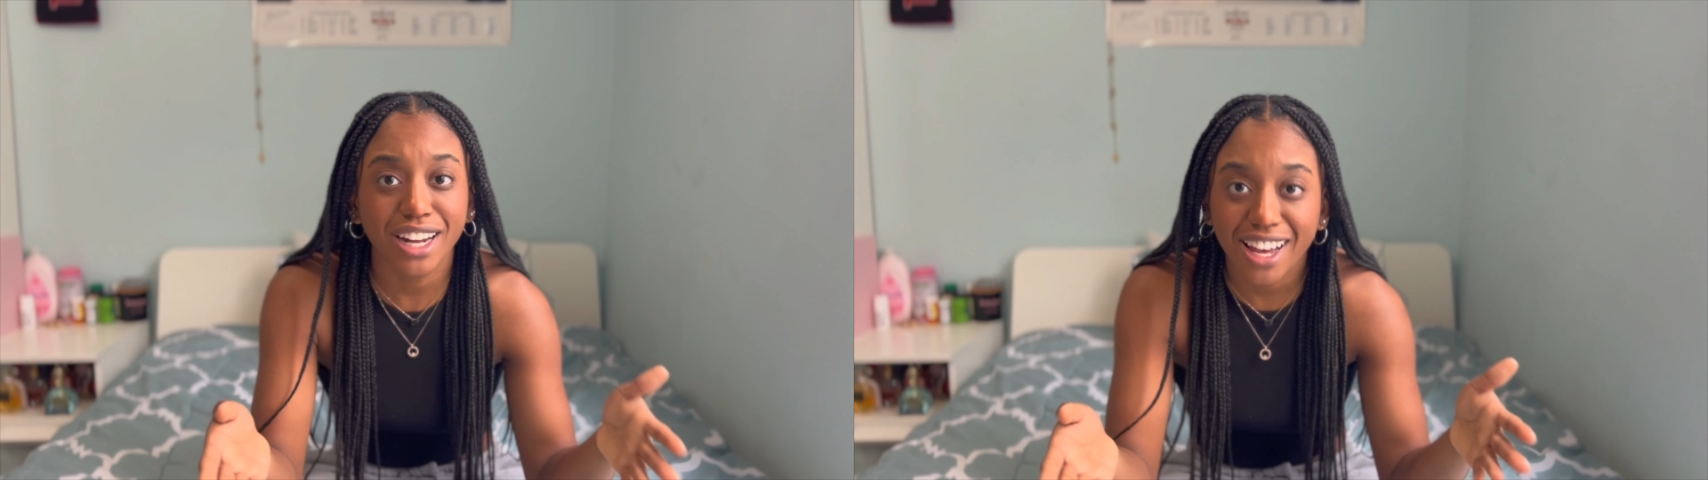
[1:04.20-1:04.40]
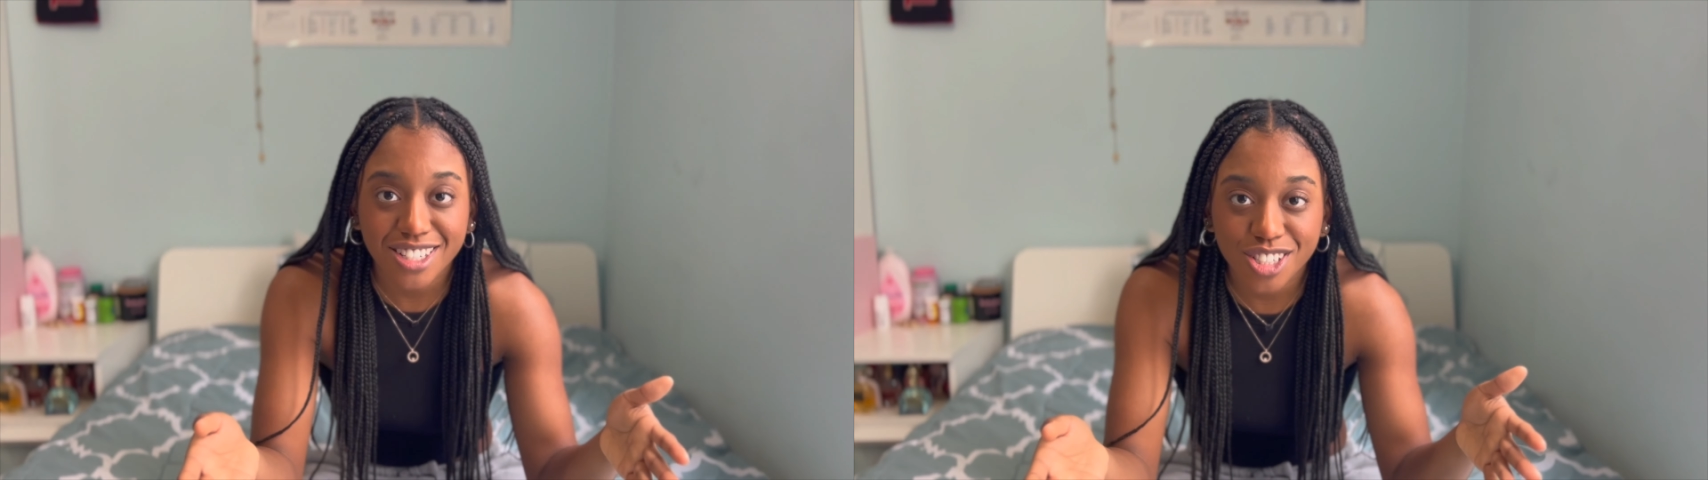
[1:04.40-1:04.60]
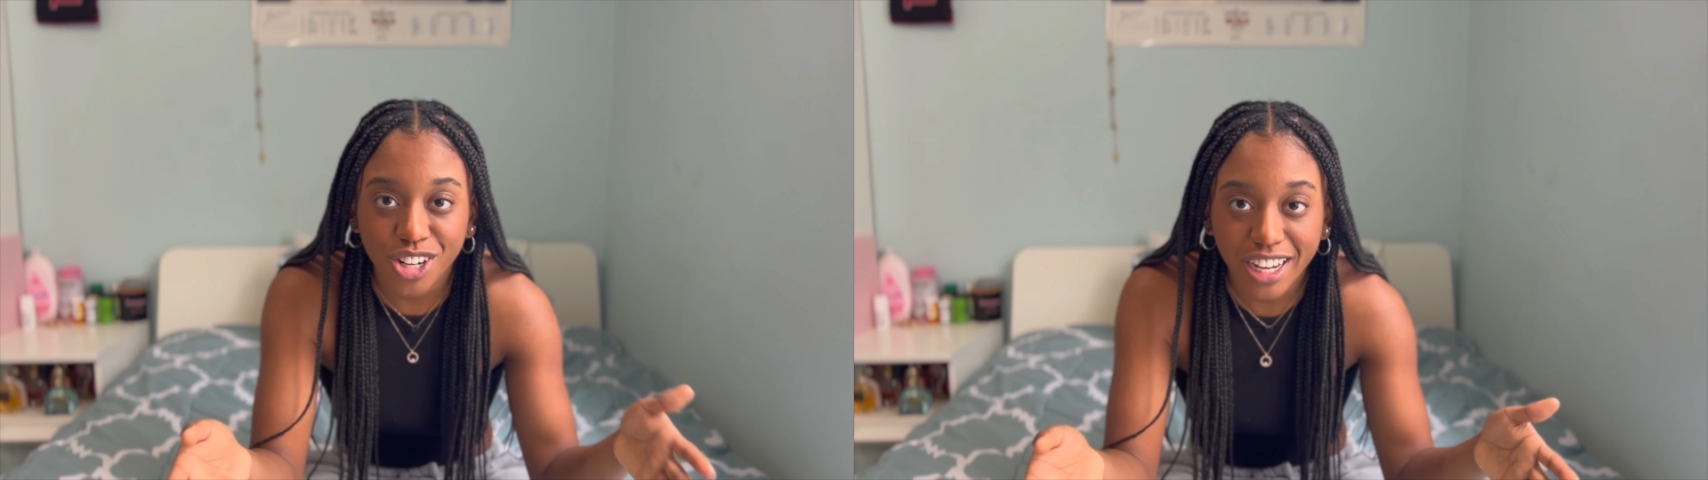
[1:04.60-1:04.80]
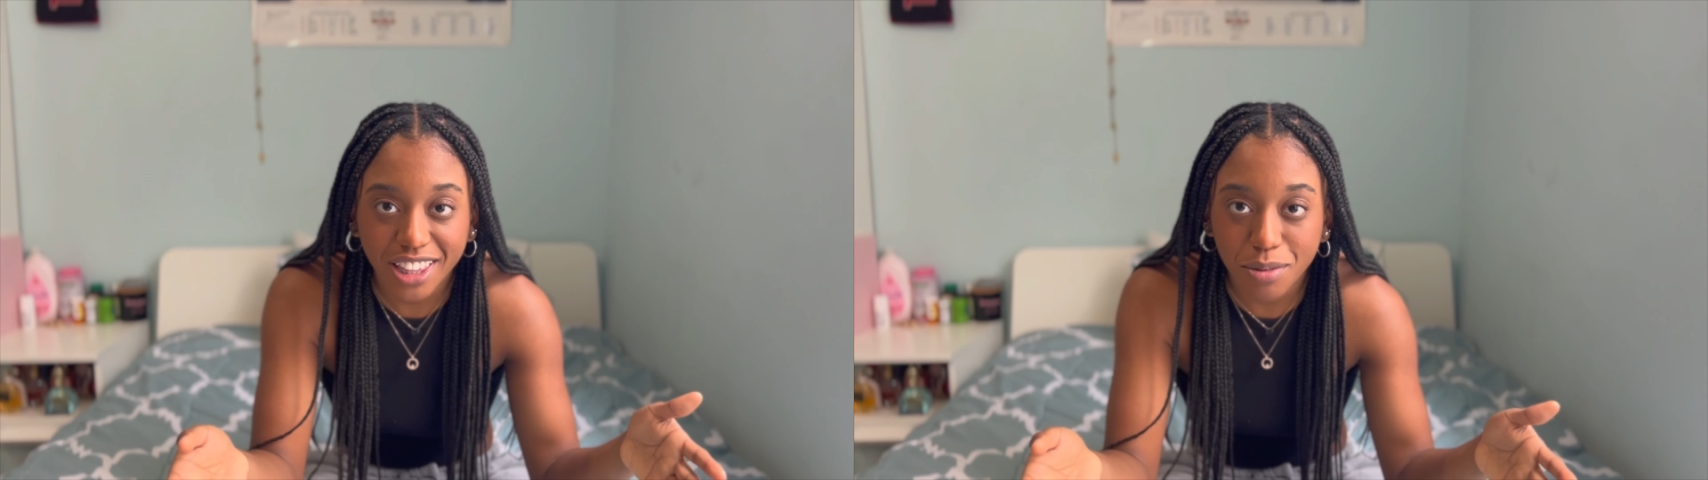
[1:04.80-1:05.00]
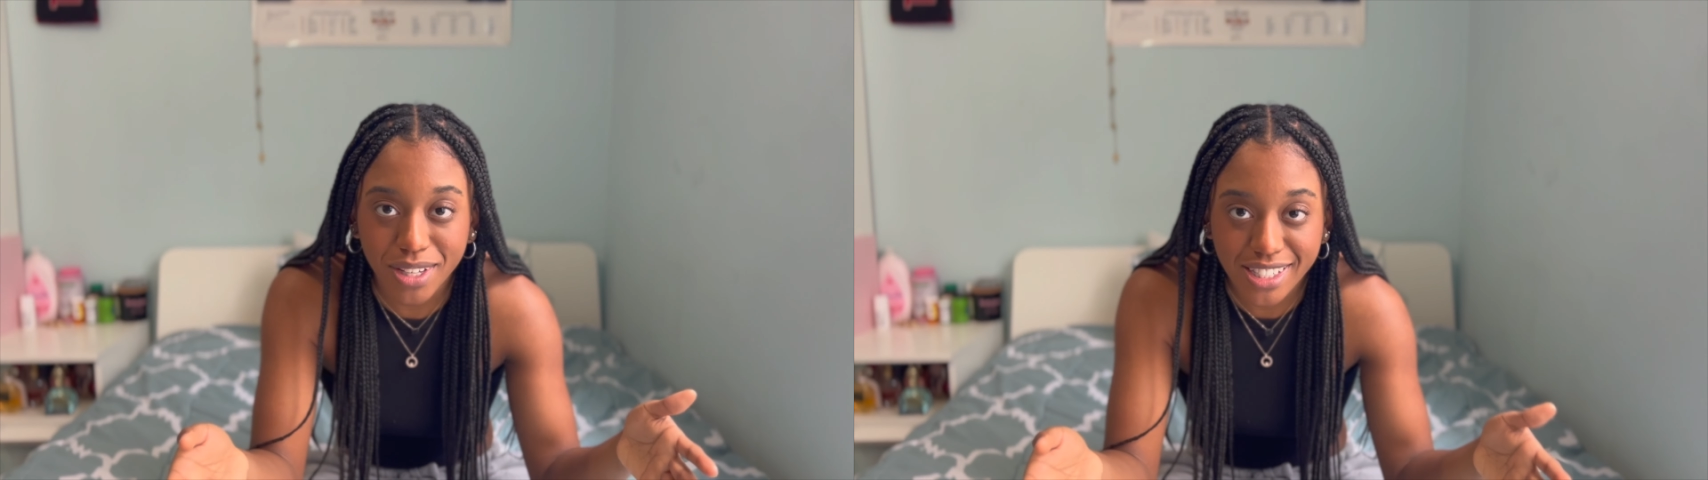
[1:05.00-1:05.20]
ask to not get
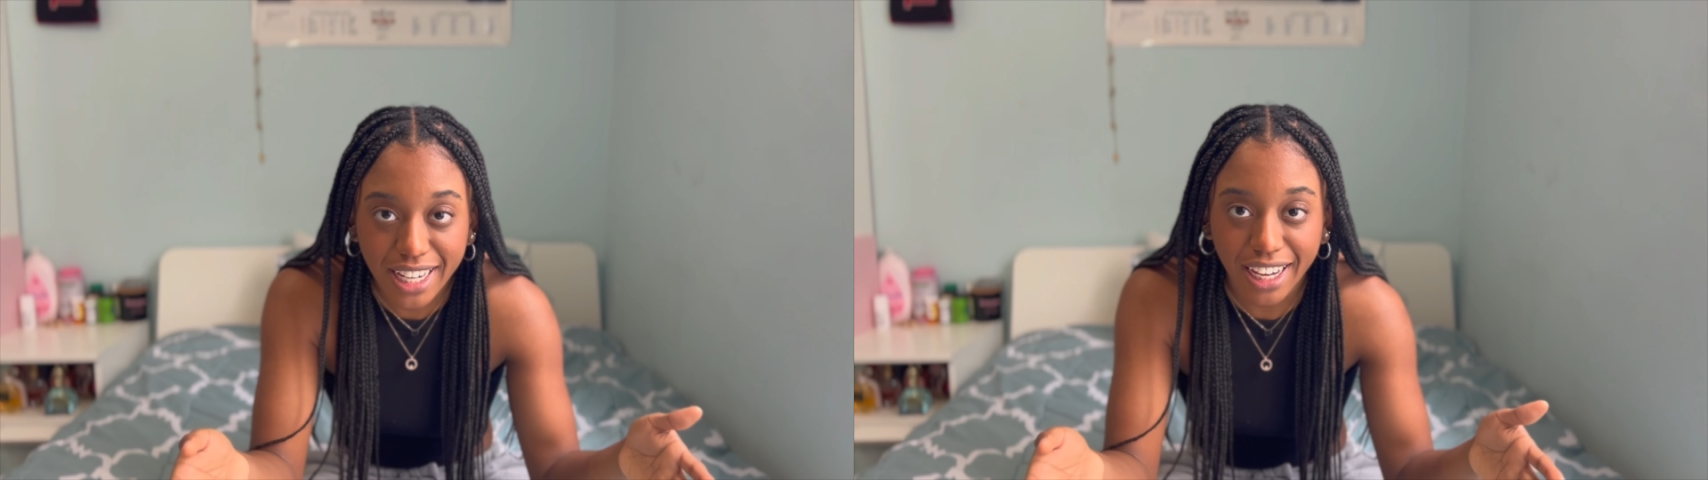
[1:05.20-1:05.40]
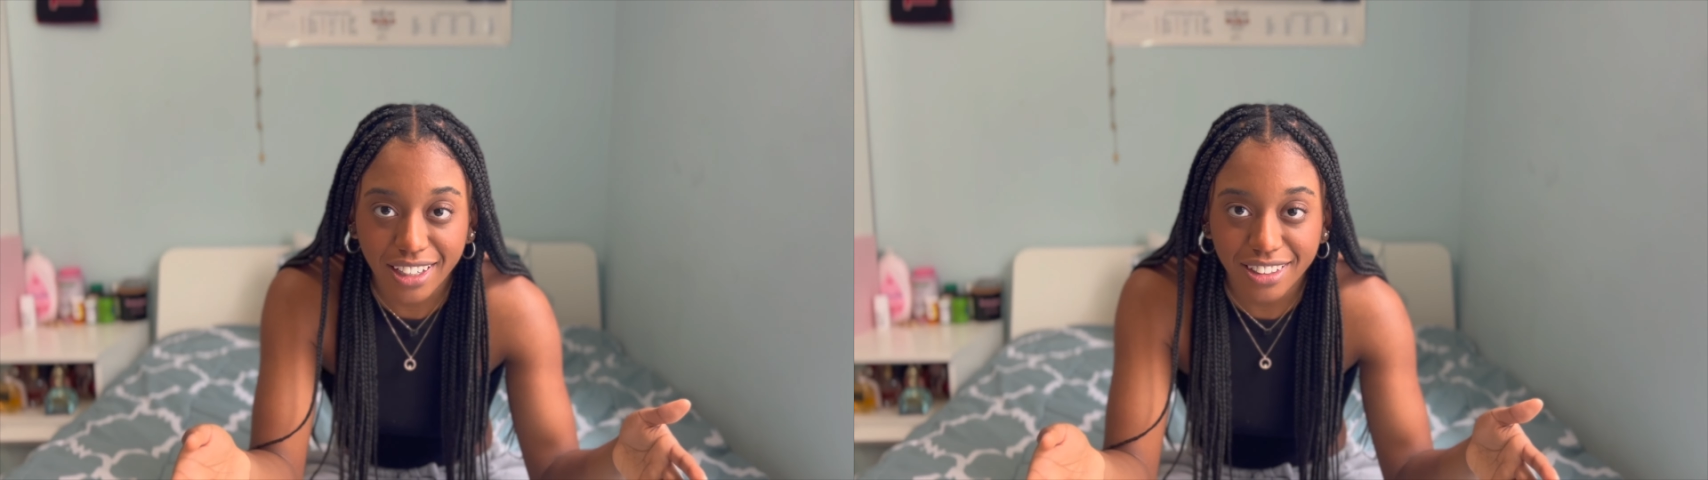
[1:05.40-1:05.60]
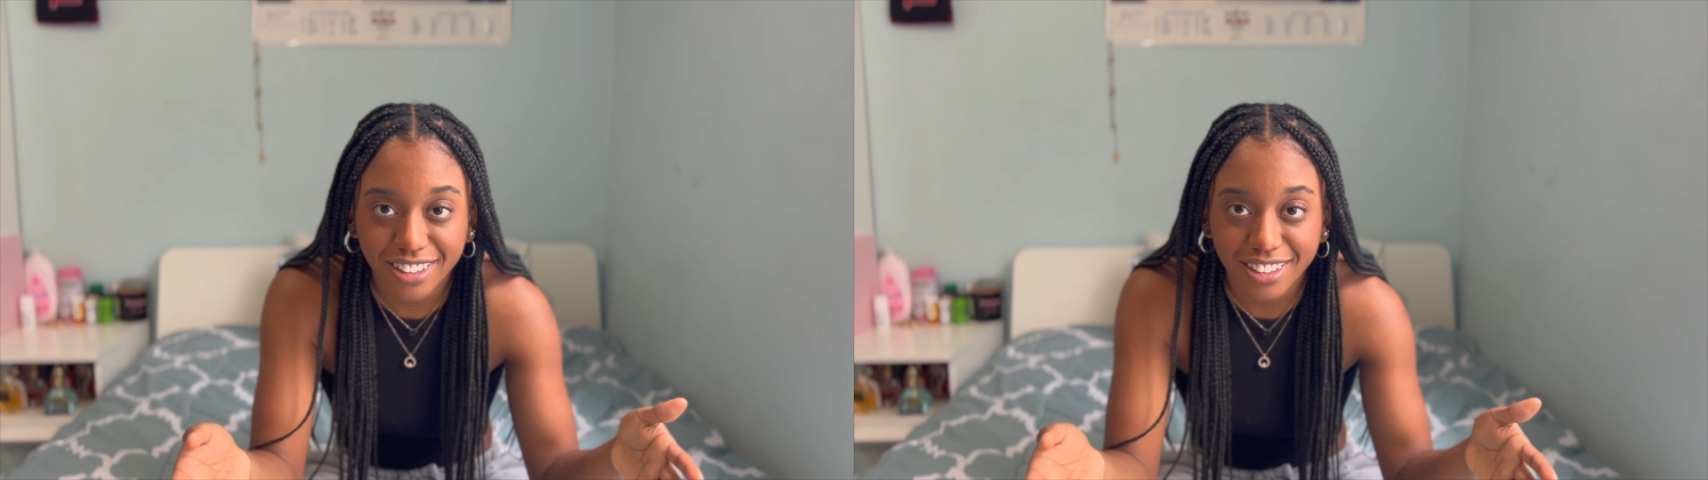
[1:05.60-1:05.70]
them as tight.